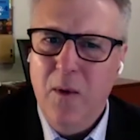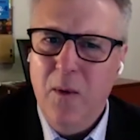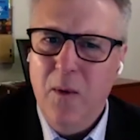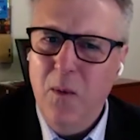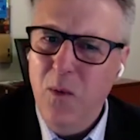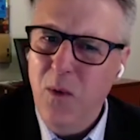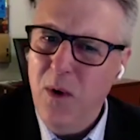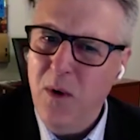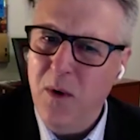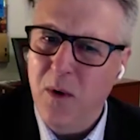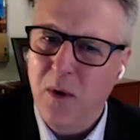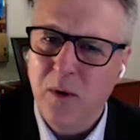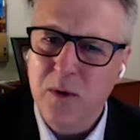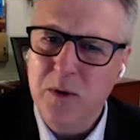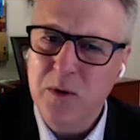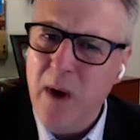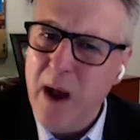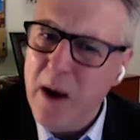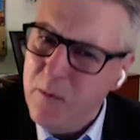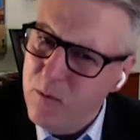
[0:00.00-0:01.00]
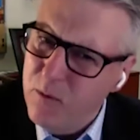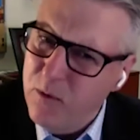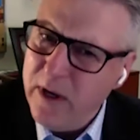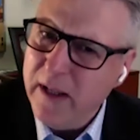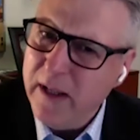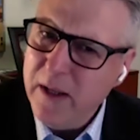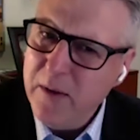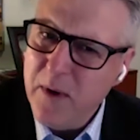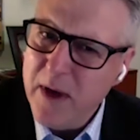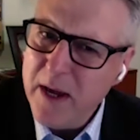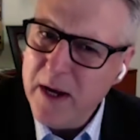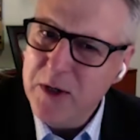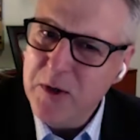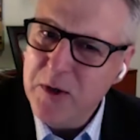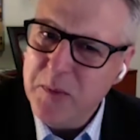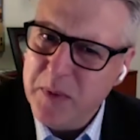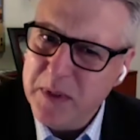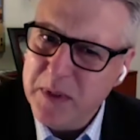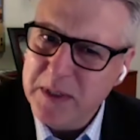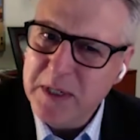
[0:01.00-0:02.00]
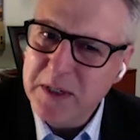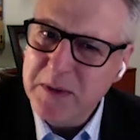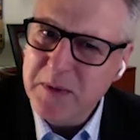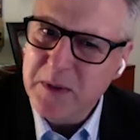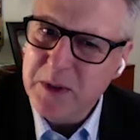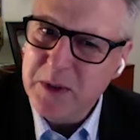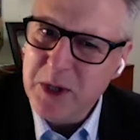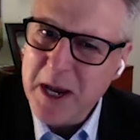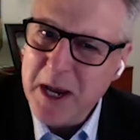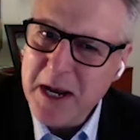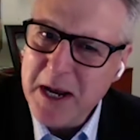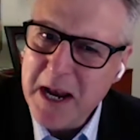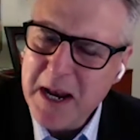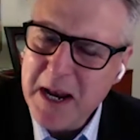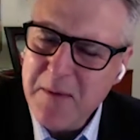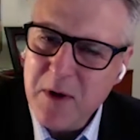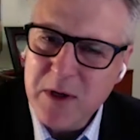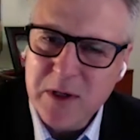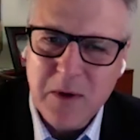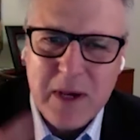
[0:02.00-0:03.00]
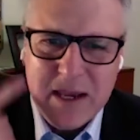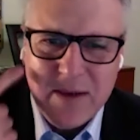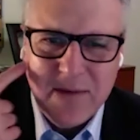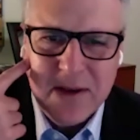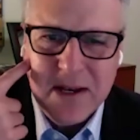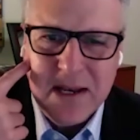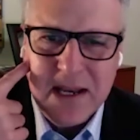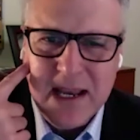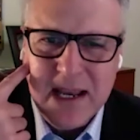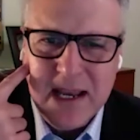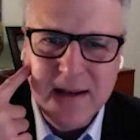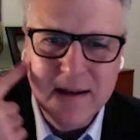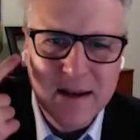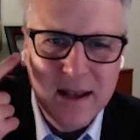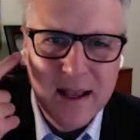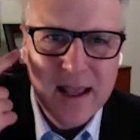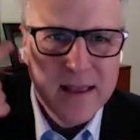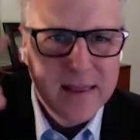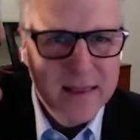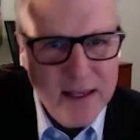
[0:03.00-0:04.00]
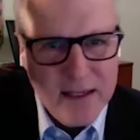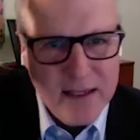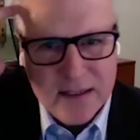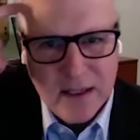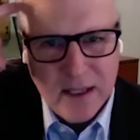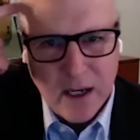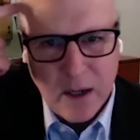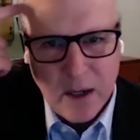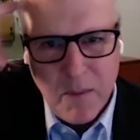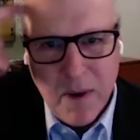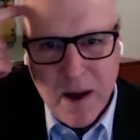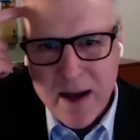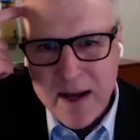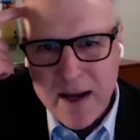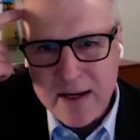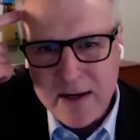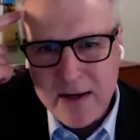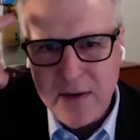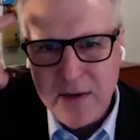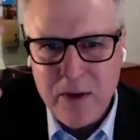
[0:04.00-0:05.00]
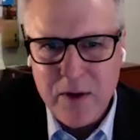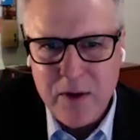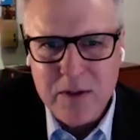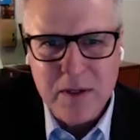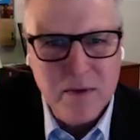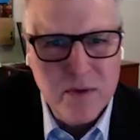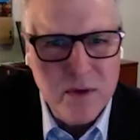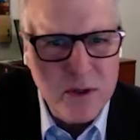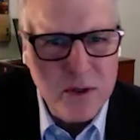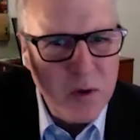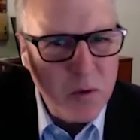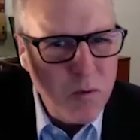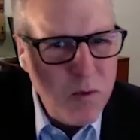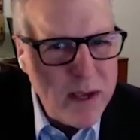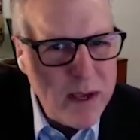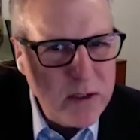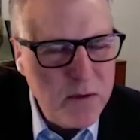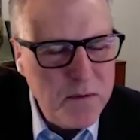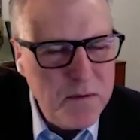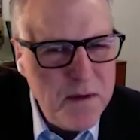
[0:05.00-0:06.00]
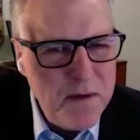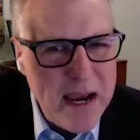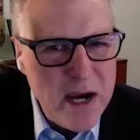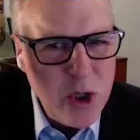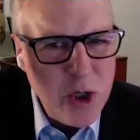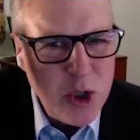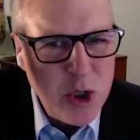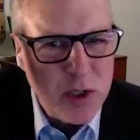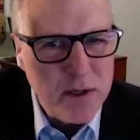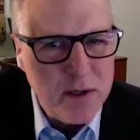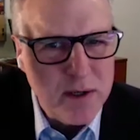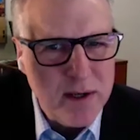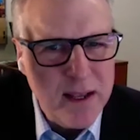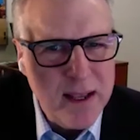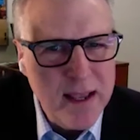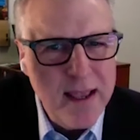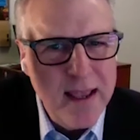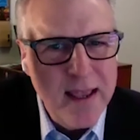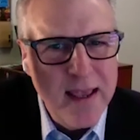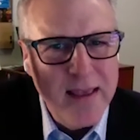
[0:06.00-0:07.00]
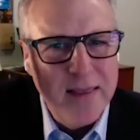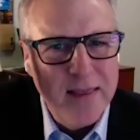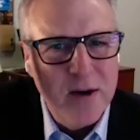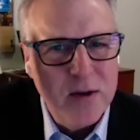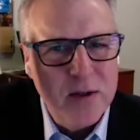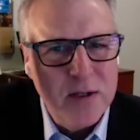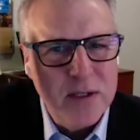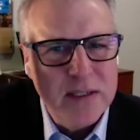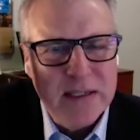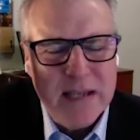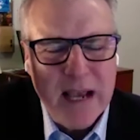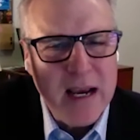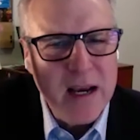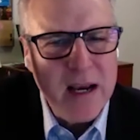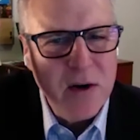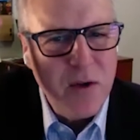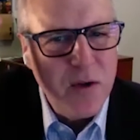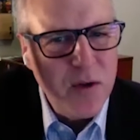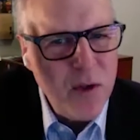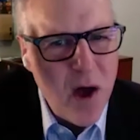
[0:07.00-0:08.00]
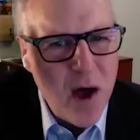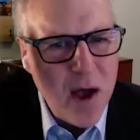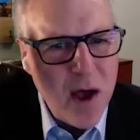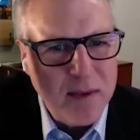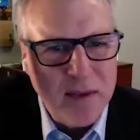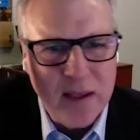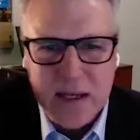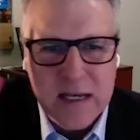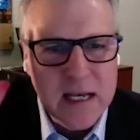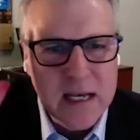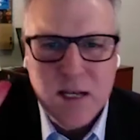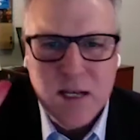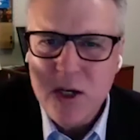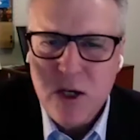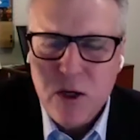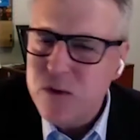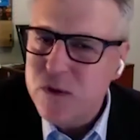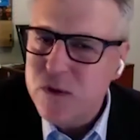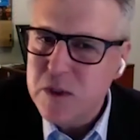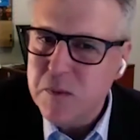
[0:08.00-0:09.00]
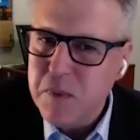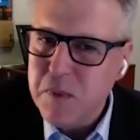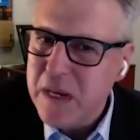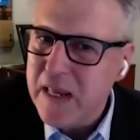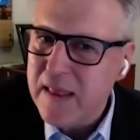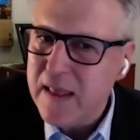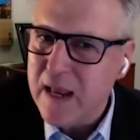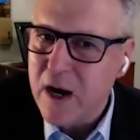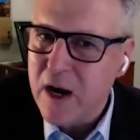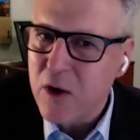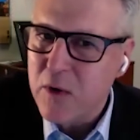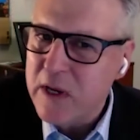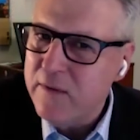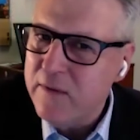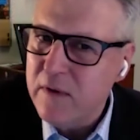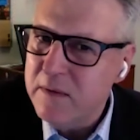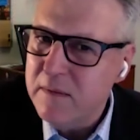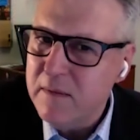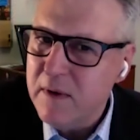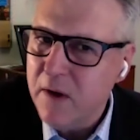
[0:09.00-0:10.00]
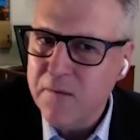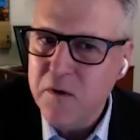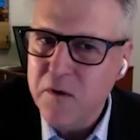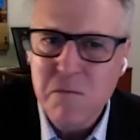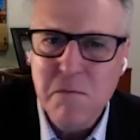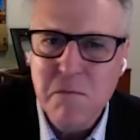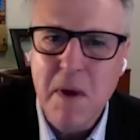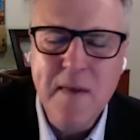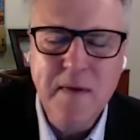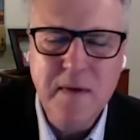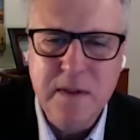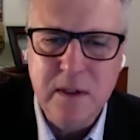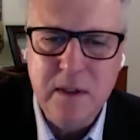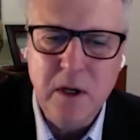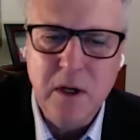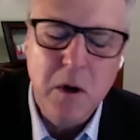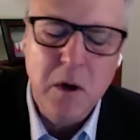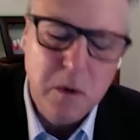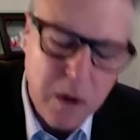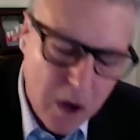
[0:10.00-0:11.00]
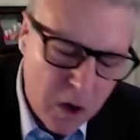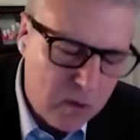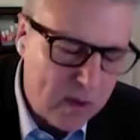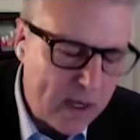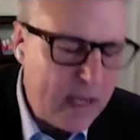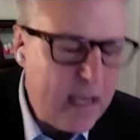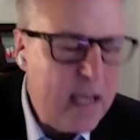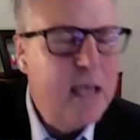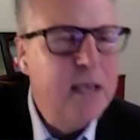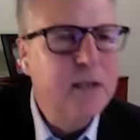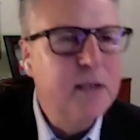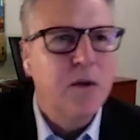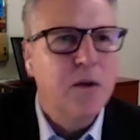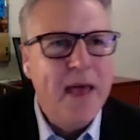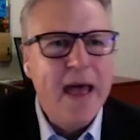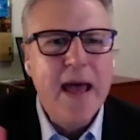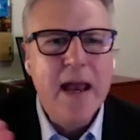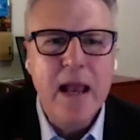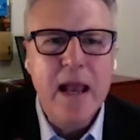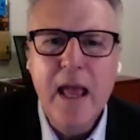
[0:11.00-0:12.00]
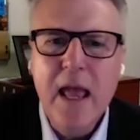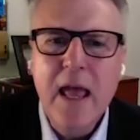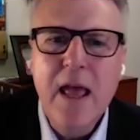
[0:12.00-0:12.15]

whoa, do I really want to do business with China anymore? So even in this little mind, there's a there's a reservation. There's a second thought that didn't used to be there even a few months ago. Okay, so that